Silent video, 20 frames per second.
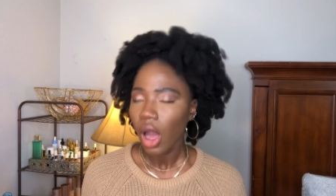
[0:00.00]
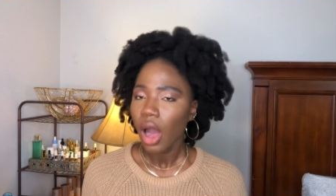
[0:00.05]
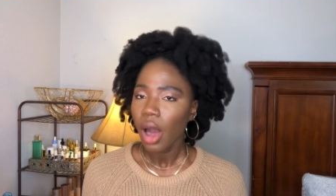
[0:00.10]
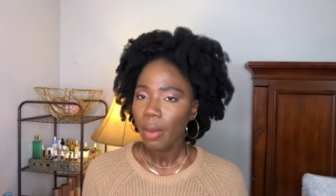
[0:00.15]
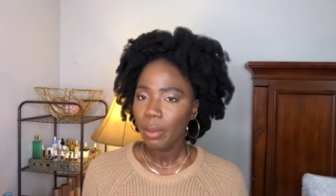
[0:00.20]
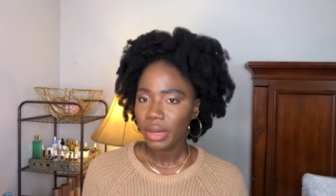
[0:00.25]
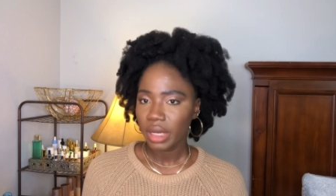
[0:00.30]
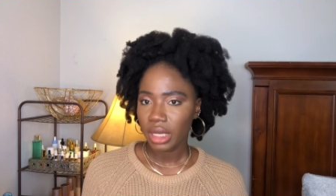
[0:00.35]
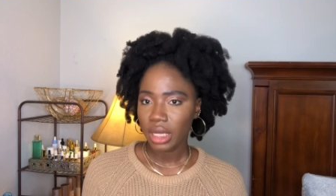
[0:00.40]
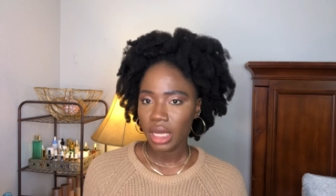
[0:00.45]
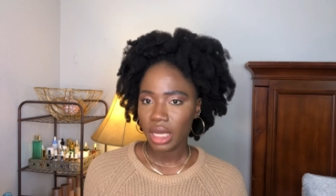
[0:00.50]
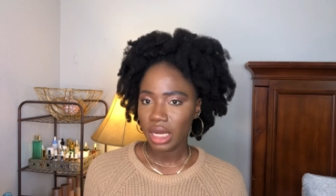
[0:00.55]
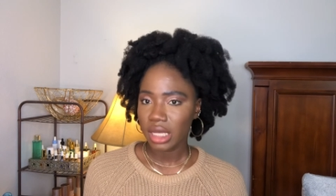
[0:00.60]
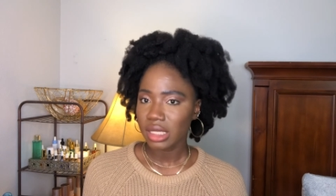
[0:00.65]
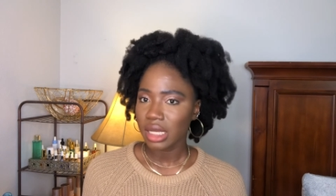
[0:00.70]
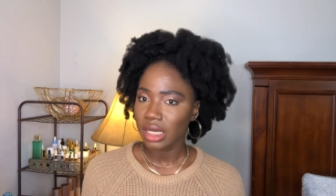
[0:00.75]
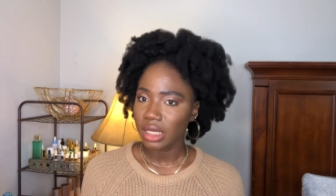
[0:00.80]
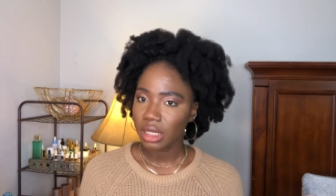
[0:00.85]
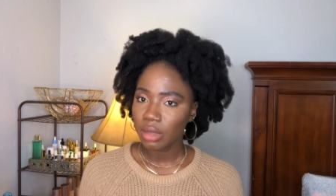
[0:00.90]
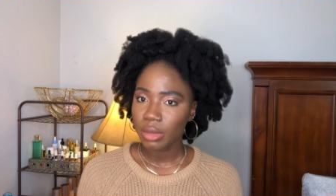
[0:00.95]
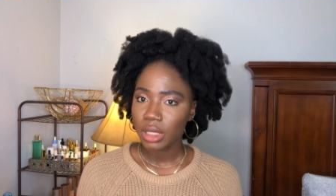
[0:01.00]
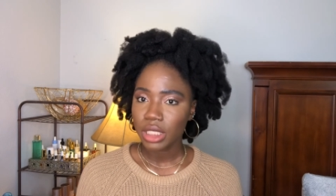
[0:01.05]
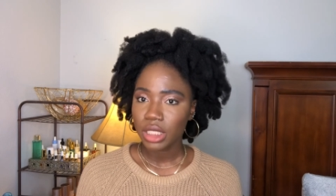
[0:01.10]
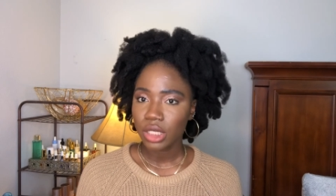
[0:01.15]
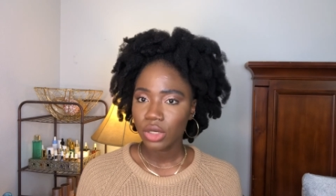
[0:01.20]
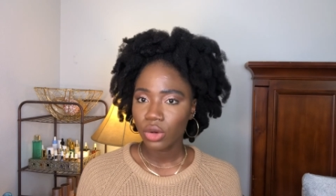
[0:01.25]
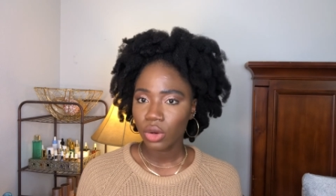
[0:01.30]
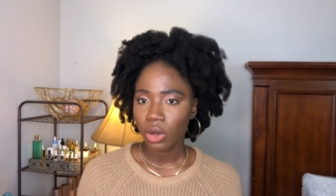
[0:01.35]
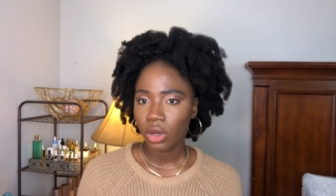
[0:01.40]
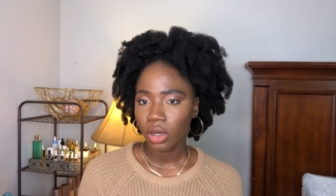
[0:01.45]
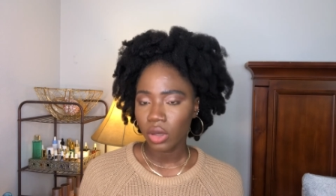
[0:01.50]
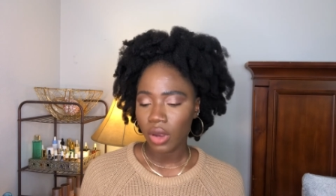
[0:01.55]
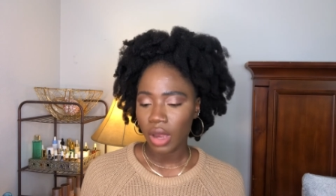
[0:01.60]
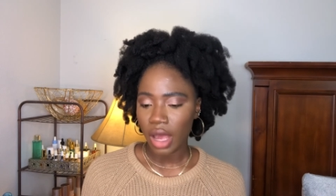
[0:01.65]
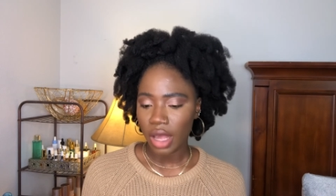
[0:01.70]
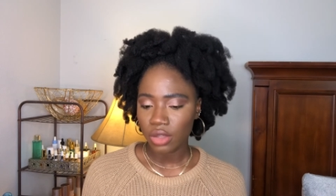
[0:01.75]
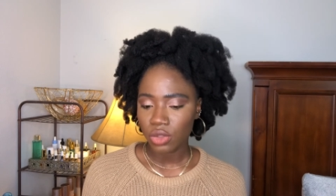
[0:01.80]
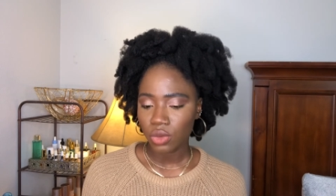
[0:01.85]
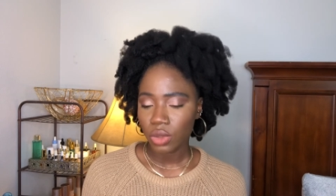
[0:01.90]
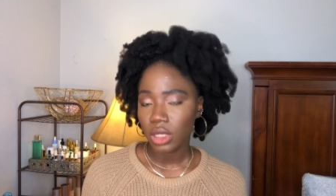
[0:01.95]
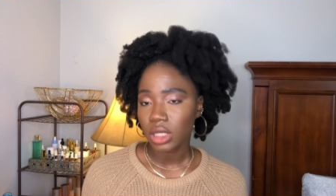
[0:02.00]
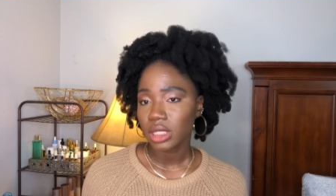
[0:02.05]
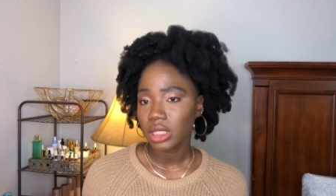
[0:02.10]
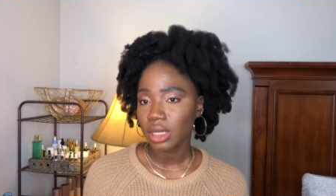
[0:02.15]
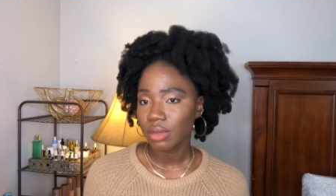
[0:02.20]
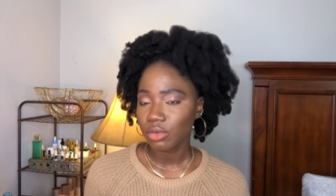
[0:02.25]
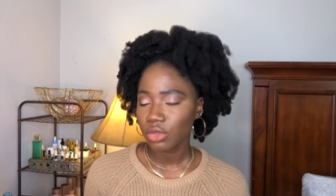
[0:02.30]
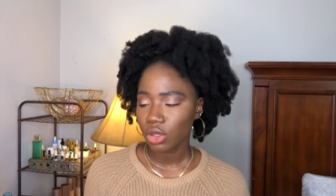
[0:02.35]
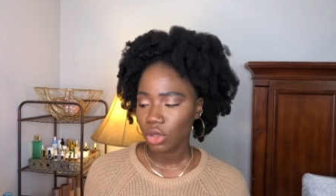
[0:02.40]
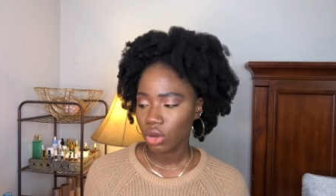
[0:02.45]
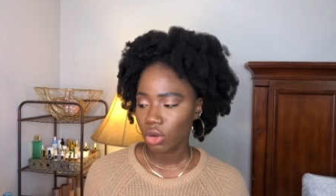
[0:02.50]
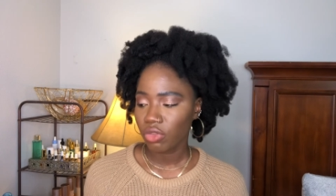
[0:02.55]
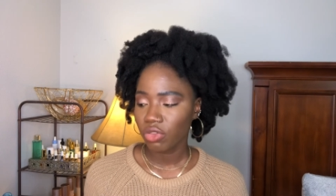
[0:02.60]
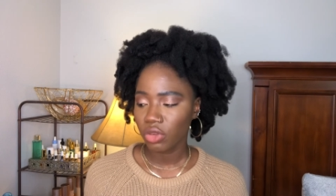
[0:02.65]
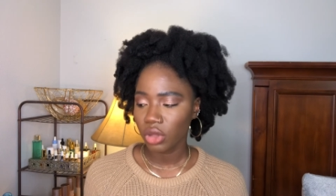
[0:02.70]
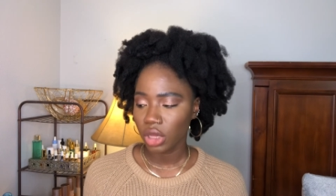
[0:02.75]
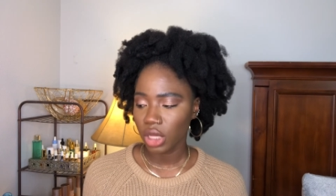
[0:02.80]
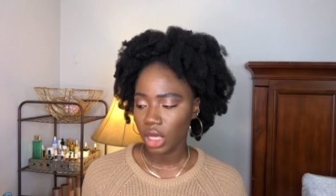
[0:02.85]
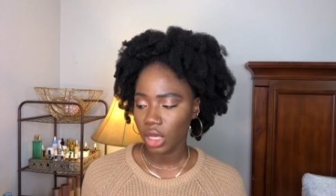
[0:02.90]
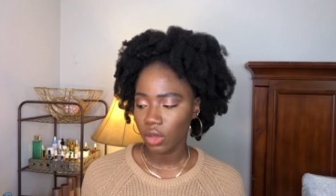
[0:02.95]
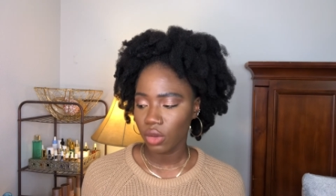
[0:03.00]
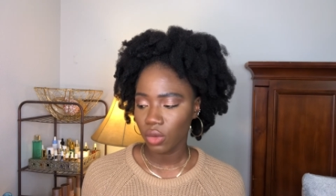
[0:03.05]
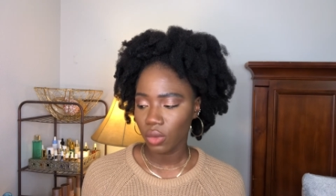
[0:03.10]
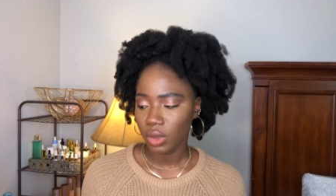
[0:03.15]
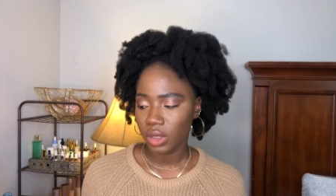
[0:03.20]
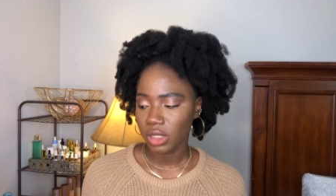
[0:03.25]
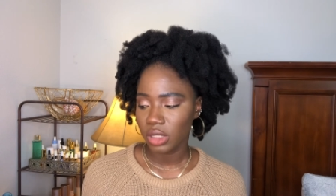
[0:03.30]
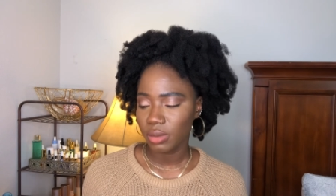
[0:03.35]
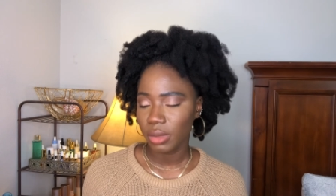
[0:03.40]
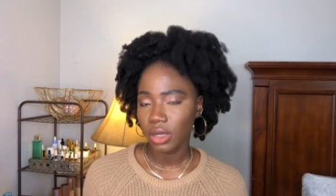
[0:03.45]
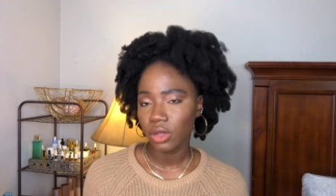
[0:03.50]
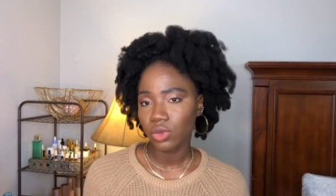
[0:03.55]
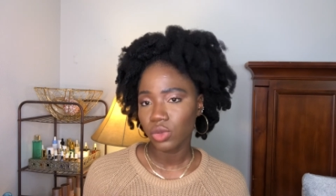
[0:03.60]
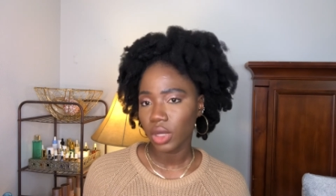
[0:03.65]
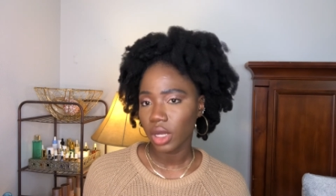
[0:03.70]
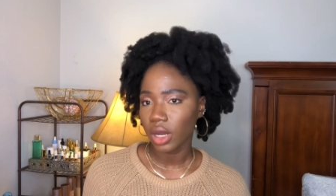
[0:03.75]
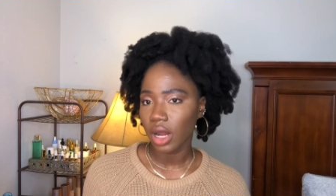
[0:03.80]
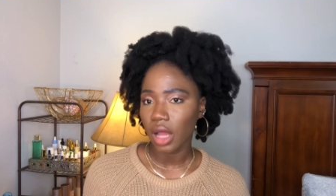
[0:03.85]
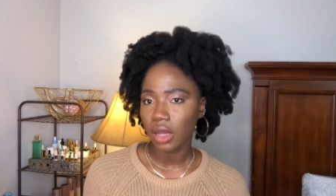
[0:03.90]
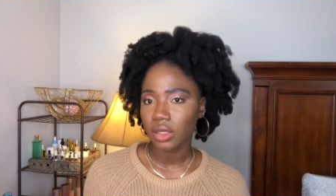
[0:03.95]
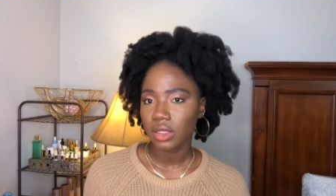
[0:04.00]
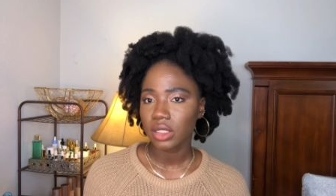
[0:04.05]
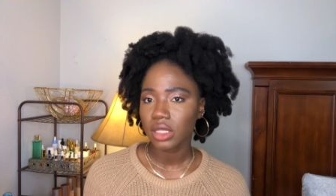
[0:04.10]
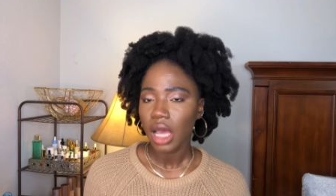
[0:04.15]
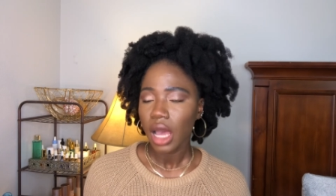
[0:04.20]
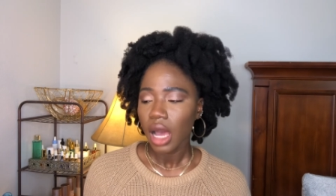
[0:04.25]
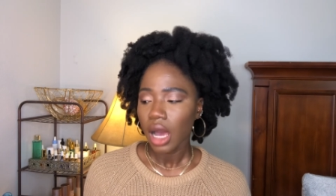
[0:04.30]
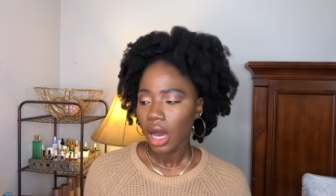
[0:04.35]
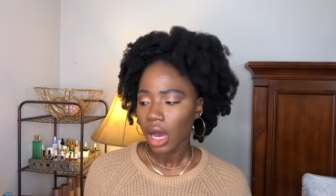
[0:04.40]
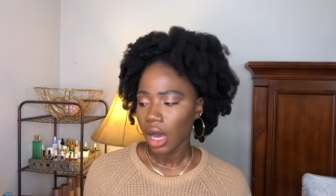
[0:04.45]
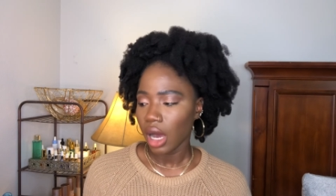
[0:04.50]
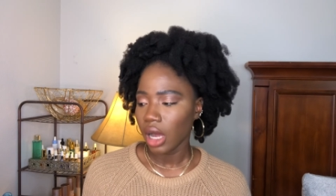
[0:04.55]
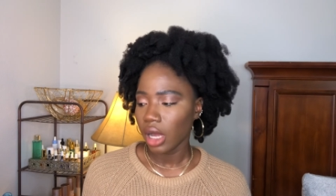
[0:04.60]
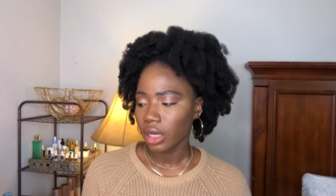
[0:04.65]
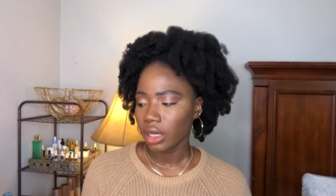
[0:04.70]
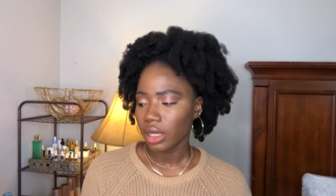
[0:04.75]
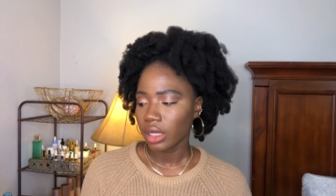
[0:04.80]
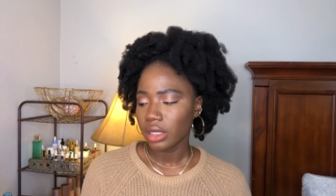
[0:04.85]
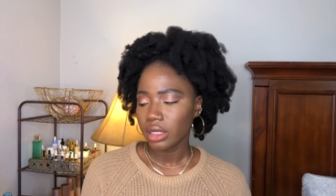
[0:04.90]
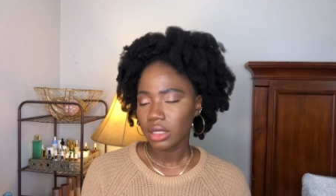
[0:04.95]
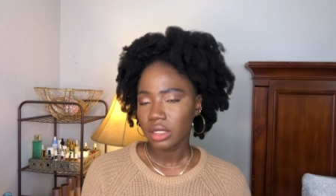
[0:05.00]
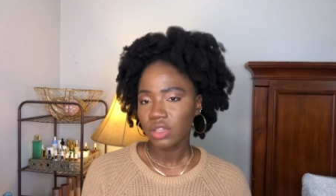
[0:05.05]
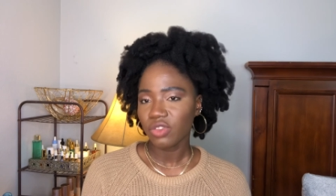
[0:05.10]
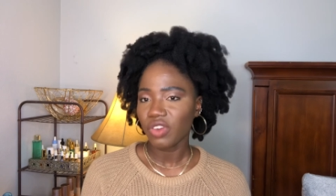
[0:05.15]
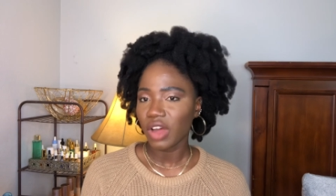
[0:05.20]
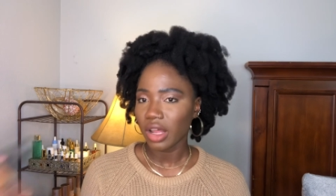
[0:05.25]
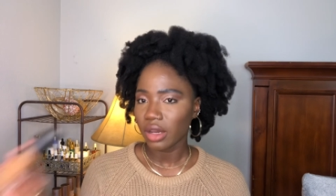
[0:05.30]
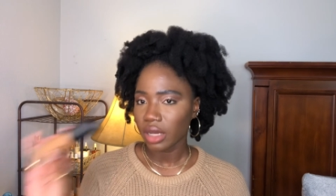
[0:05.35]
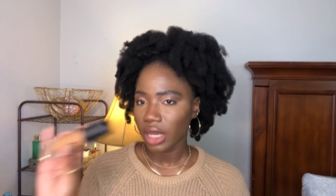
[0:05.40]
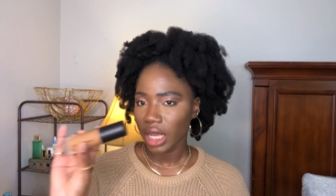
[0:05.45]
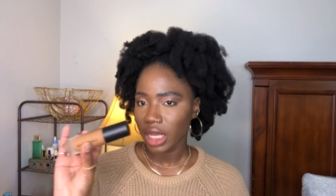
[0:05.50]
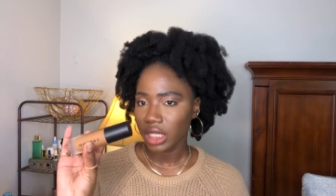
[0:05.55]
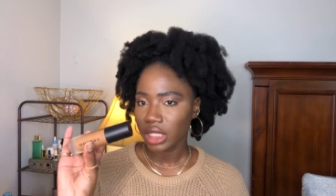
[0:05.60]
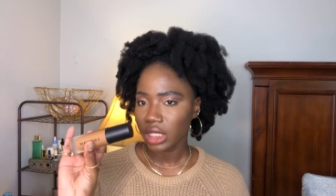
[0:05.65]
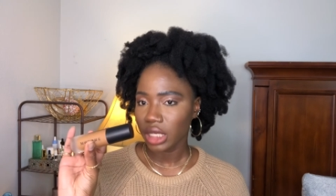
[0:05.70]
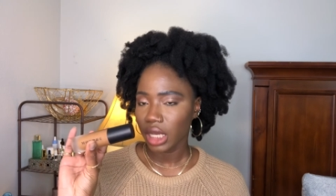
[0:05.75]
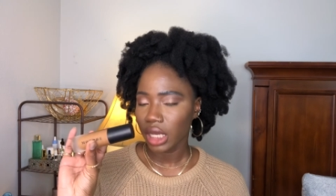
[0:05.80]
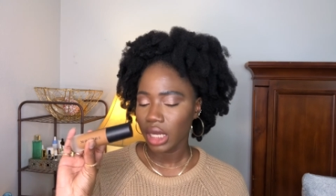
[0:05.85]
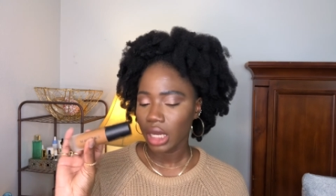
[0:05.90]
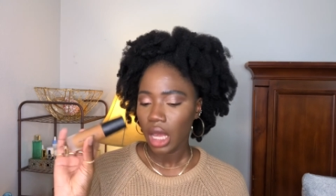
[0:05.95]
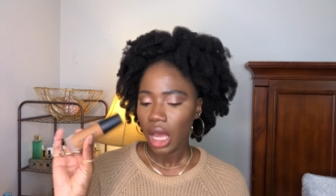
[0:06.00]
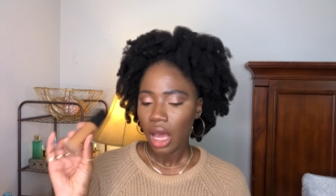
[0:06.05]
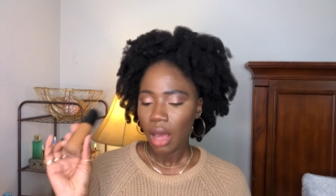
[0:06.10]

But again, as I did mention earlier as well, it's up to you if you think you want to spend $20 on this foundation,